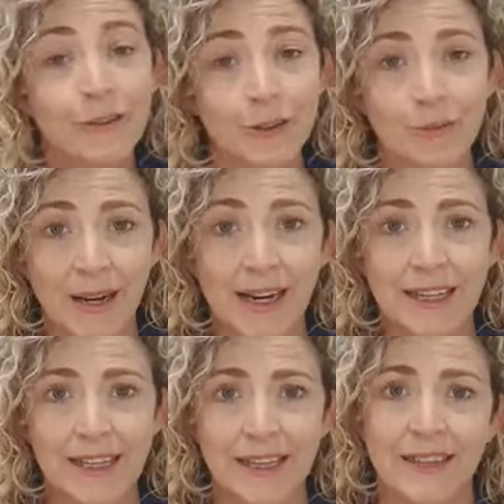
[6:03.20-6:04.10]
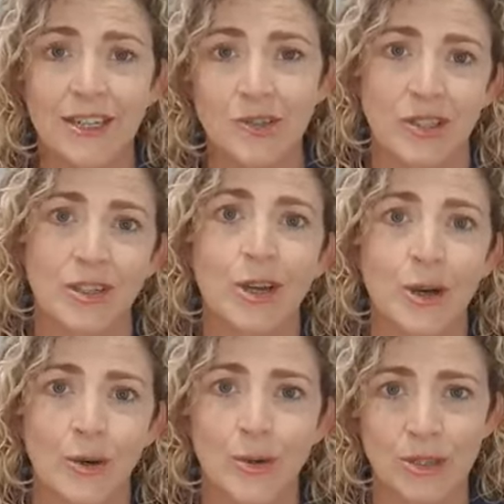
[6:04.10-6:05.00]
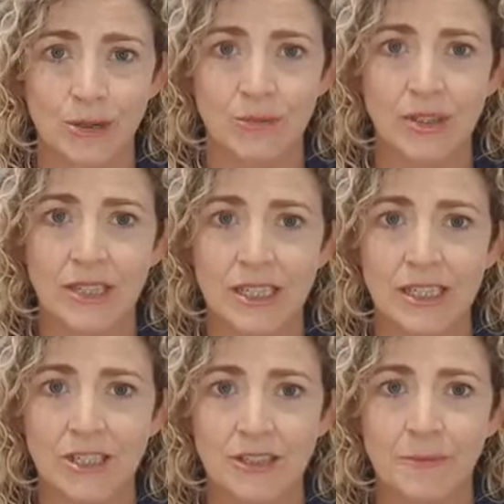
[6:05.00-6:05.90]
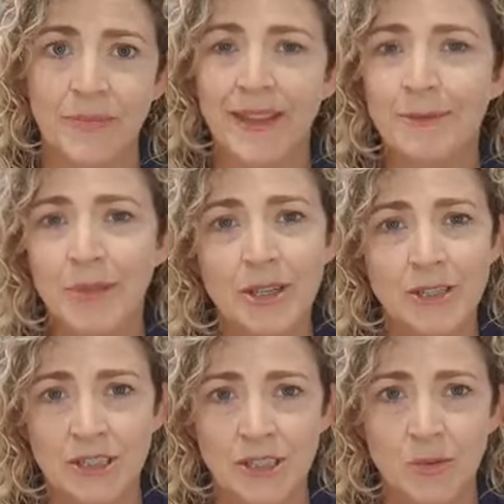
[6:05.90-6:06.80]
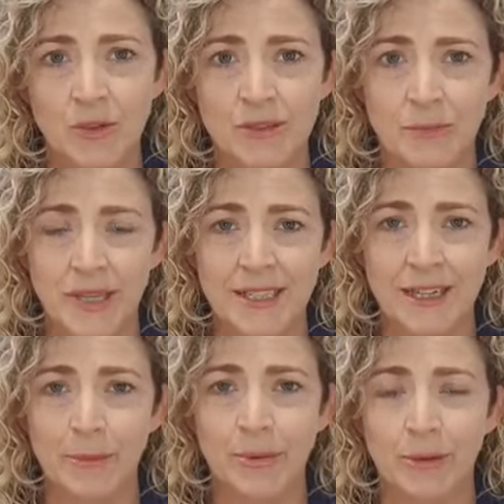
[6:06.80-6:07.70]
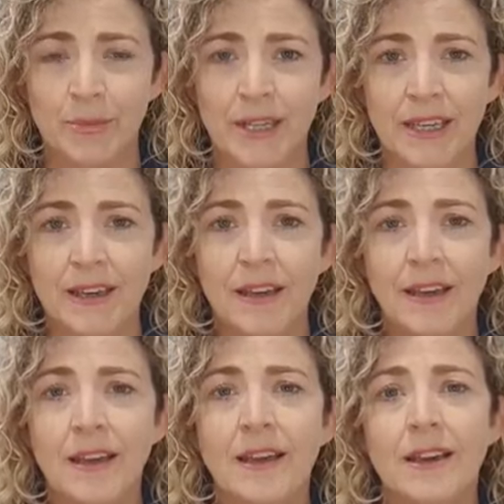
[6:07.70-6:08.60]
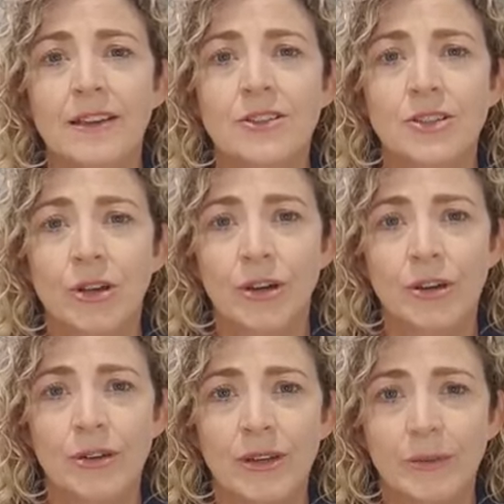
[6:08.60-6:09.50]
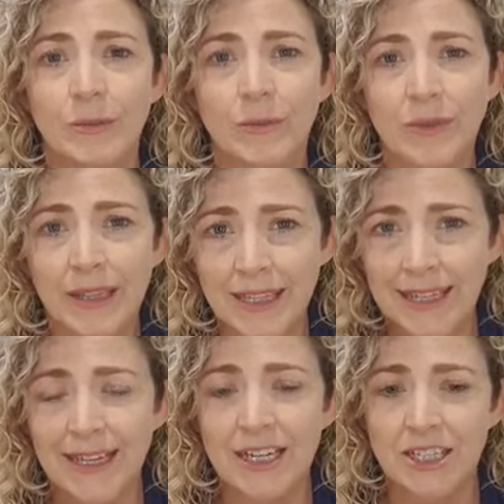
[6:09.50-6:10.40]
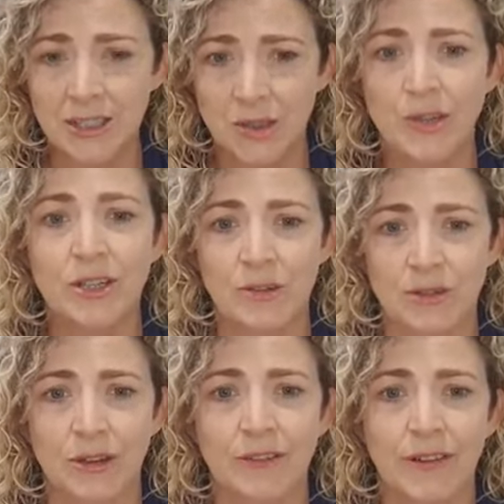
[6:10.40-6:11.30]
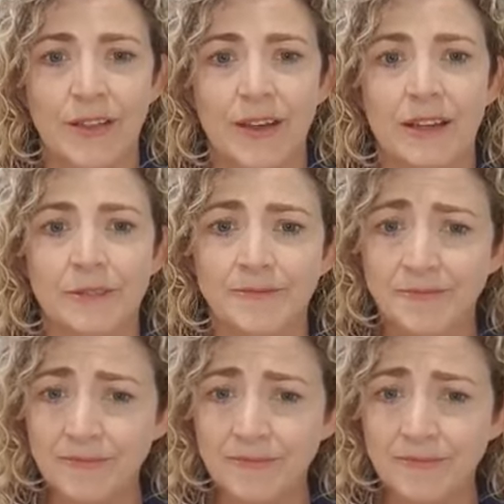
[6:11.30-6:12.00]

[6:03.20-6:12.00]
over in Bali, and that triggered her autoimmune condition because it just wasn't picked up properly. So it can actually trigger a lot of other